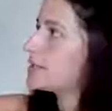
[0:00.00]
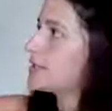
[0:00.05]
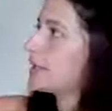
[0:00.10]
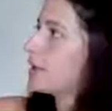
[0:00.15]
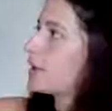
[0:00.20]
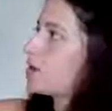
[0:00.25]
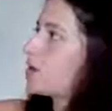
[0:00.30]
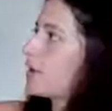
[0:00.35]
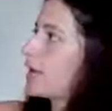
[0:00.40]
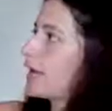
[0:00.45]

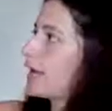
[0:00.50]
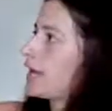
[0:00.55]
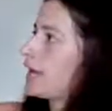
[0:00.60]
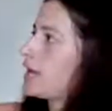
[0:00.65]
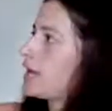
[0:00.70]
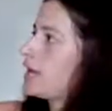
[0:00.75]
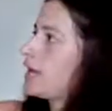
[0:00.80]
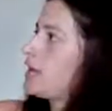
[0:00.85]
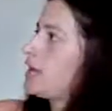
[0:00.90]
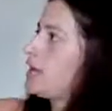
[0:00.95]
take away.
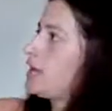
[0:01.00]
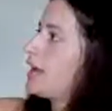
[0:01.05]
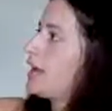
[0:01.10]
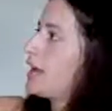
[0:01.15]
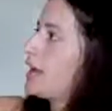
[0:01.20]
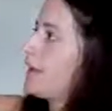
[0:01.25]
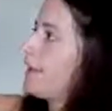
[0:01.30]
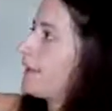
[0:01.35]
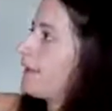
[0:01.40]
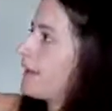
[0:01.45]

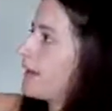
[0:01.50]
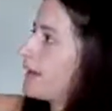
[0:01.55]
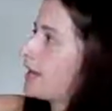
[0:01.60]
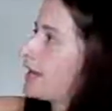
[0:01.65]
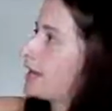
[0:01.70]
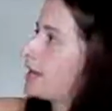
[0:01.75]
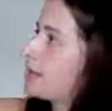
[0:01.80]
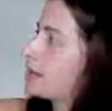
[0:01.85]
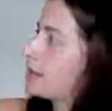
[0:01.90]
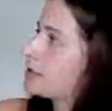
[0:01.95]
And
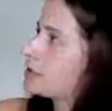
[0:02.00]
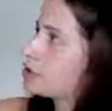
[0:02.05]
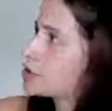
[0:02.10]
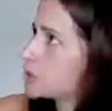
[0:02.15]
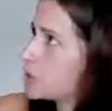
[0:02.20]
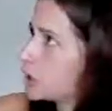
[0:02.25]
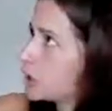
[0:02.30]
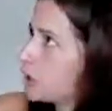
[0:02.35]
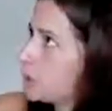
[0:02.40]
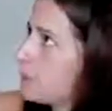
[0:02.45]
then
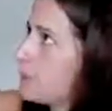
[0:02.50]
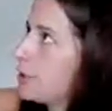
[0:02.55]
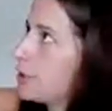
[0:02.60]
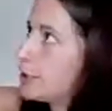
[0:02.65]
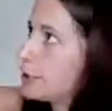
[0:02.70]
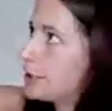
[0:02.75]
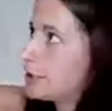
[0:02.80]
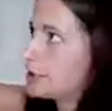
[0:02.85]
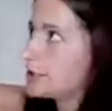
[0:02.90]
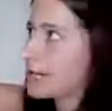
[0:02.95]
during the
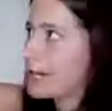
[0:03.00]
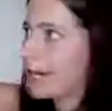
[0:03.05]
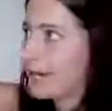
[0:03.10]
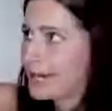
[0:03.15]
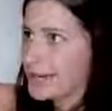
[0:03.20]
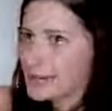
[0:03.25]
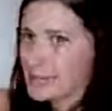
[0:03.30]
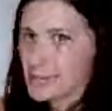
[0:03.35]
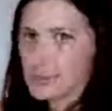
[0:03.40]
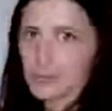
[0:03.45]
build, I
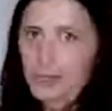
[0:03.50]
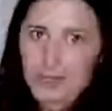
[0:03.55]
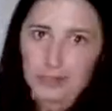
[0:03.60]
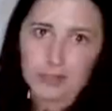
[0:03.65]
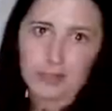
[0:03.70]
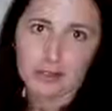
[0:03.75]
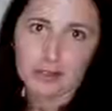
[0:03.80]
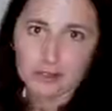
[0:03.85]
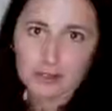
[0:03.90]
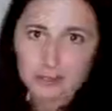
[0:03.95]
asked
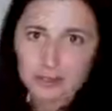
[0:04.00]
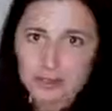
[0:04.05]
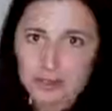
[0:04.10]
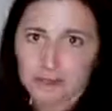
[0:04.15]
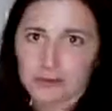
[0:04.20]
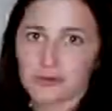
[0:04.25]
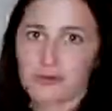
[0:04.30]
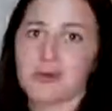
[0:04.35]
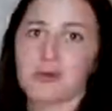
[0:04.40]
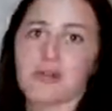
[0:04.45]
Michael to build me
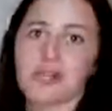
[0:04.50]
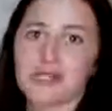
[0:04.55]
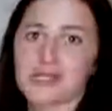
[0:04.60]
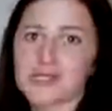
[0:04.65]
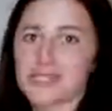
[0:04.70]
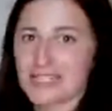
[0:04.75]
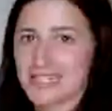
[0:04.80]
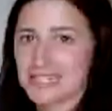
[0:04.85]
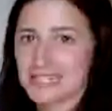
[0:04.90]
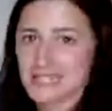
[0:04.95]

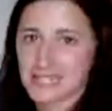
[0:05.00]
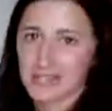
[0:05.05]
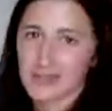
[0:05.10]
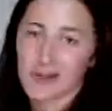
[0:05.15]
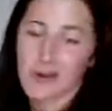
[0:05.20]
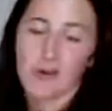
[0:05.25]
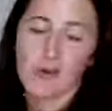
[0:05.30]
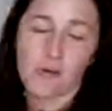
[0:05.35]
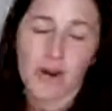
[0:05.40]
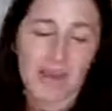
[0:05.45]
drawers and he said,
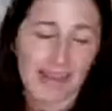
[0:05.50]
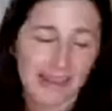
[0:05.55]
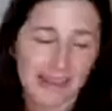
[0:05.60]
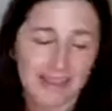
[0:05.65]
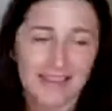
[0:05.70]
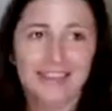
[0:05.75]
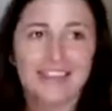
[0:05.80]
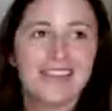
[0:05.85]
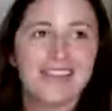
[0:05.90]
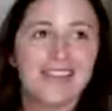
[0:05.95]
no
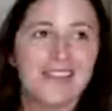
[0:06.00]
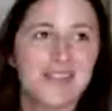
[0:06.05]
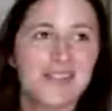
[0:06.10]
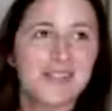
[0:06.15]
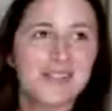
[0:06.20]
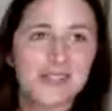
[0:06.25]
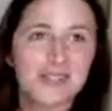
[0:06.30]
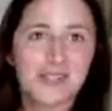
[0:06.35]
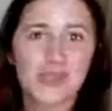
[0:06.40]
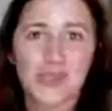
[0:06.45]
way.
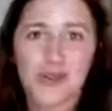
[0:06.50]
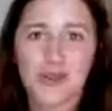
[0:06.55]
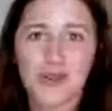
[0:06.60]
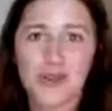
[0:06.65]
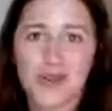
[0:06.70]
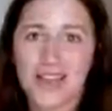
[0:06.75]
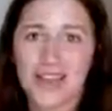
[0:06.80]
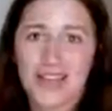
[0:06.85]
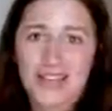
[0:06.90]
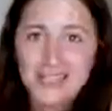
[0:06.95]

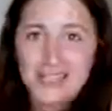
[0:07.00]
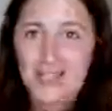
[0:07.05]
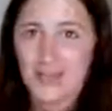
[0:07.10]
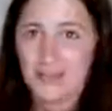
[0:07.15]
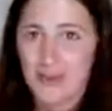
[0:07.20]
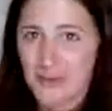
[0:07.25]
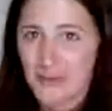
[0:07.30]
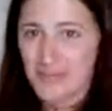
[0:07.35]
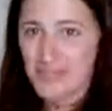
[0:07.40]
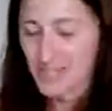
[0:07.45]
So I took it
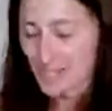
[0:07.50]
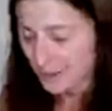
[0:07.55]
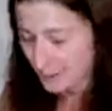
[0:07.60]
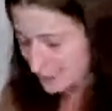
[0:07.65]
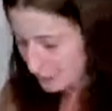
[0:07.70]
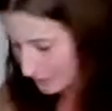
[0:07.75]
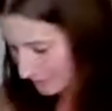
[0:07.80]
upon myself